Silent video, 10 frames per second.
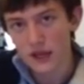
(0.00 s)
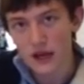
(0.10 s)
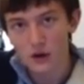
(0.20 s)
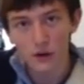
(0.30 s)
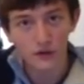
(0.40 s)

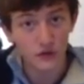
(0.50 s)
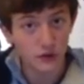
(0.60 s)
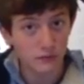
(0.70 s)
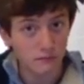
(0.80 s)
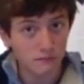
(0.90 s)
However,
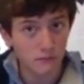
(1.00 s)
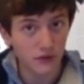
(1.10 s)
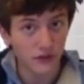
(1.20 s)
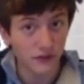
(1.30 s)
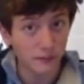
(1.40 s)

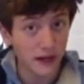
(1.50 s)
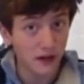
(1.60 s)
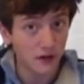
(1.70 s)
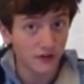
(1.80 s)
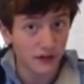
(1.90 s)
when the
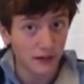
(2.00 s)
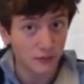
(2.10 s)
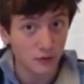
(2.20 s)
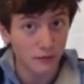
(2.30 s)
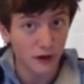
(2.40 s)
Spaniards came
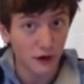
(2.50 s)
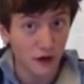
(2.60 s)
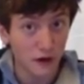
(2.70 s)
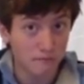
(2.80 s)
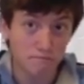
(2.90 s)
to
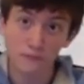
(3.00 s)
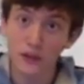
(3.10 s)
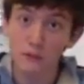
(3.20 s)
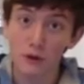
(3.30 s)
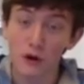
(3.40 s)
America,
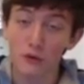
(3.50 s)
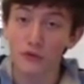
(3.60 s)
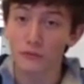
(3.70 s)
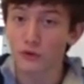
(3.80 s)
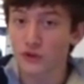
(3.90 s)
they brought with
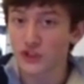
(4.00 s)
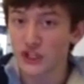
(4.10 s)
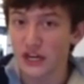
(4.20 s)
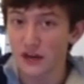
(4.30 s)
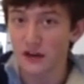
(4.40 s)
them
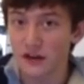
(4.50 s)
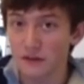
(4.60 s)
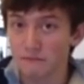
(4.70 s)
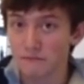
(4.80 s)
Christianity,